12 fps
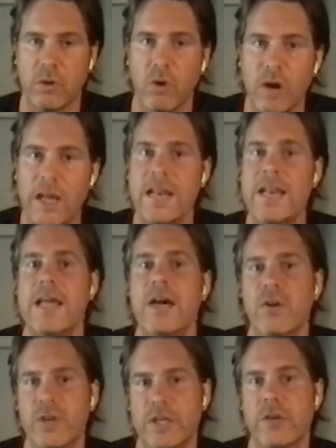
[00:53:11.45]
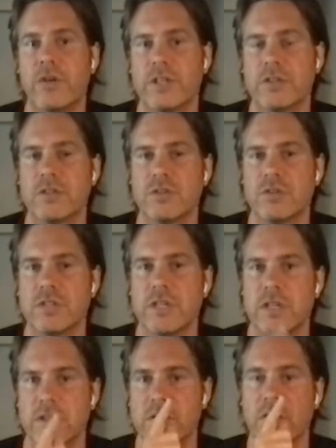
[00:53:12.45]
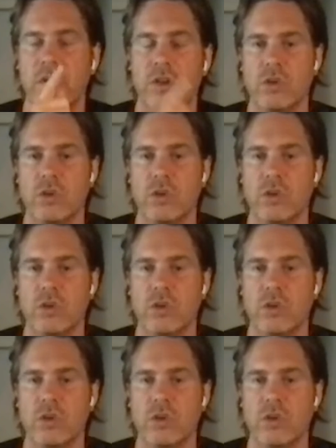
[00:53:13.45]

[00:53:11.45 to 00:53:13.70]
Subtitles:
or allow a director to tell us,